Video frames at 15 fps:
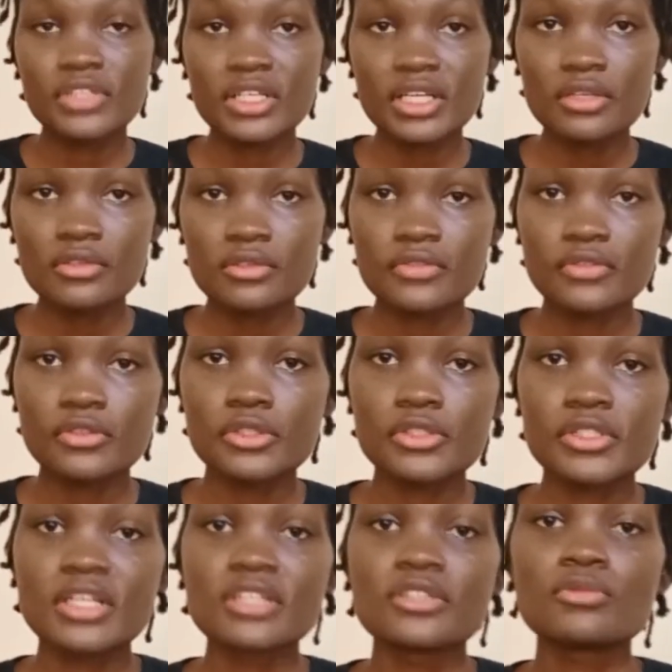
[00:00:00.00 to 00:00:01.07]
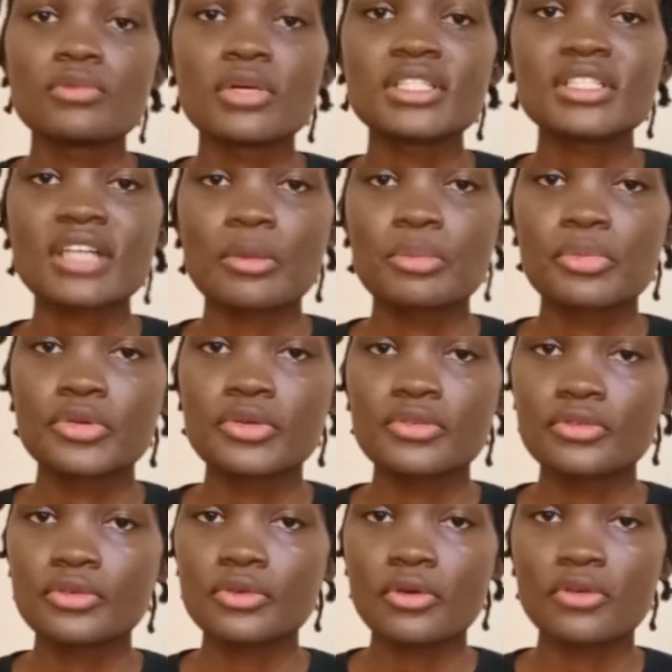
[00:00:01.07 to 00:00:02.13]
After you've taken your photos and you
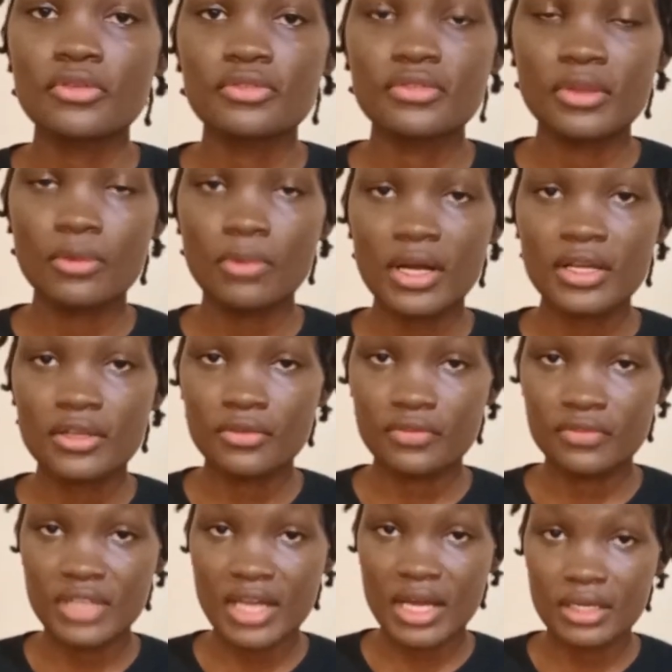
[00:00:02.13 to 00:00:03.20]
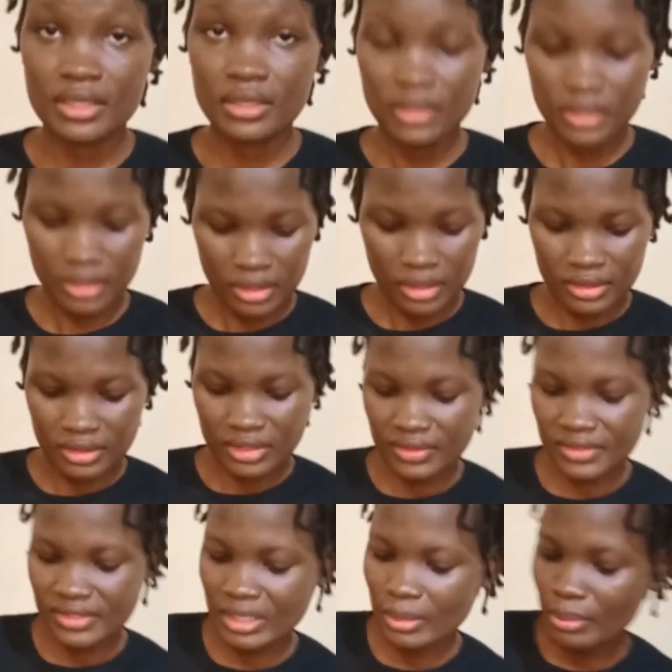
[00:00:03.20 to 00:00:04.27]
want a preview of the work you've done,
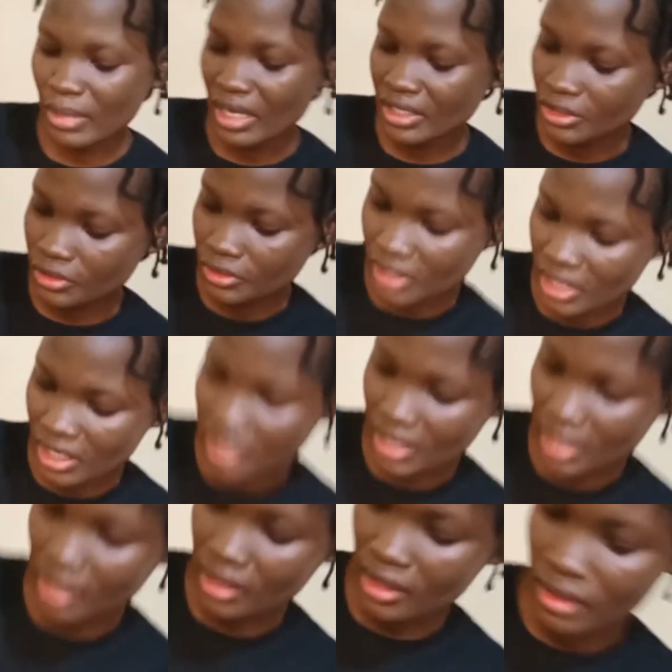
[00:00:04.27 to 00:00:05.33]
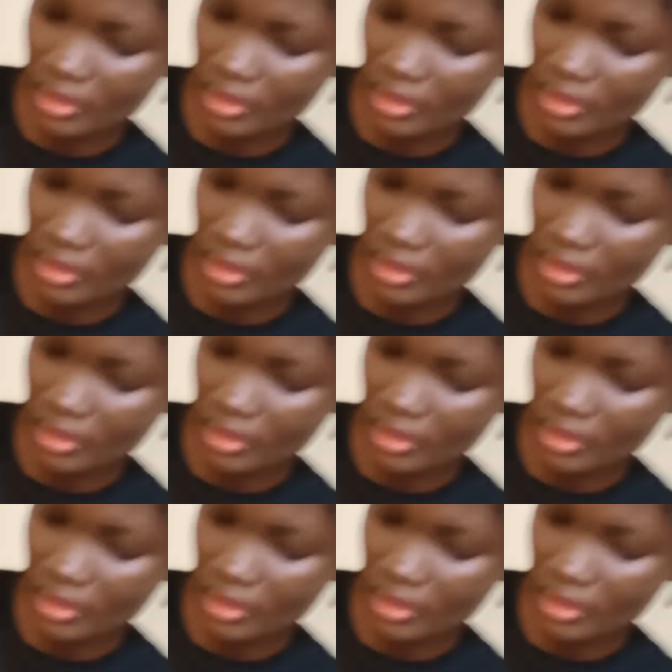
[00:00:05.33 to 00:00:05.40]
there is a button